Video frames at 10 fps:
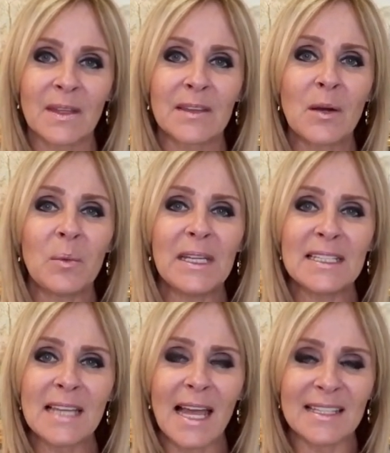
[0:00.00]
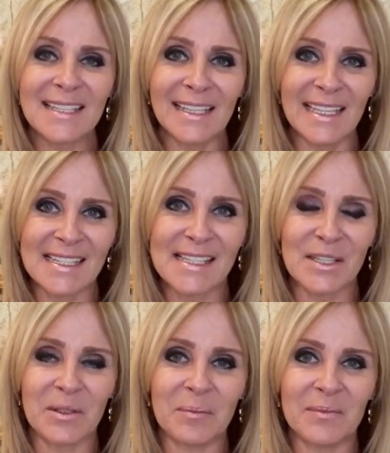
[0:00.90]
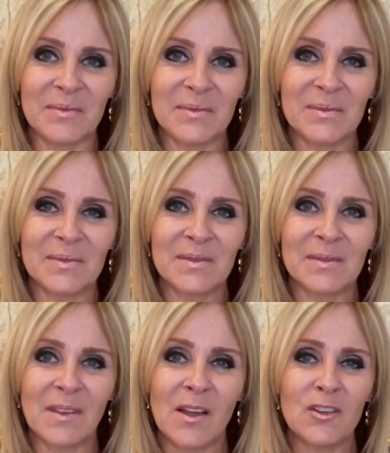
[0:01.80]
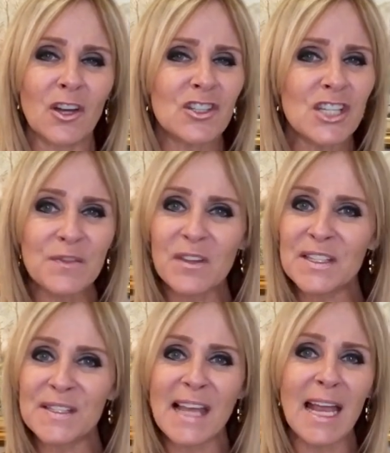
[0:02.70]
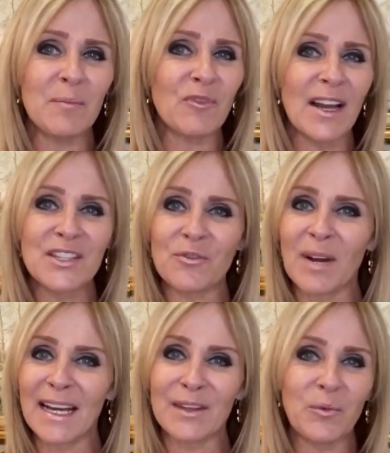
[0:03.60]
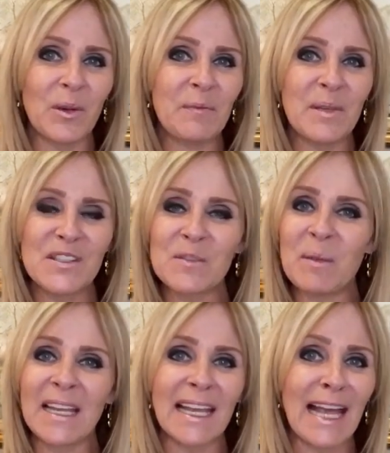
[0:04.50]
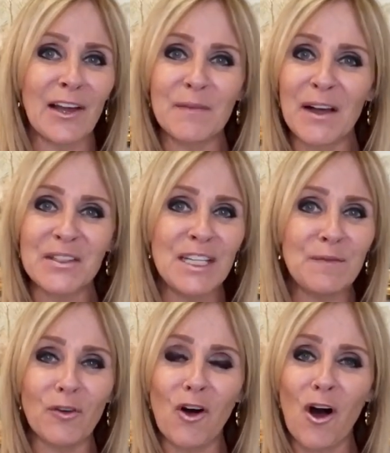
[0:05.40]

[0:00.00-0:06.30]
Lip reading: that we intend to listen, not just for the same rhetoric that we've been speaking out of our default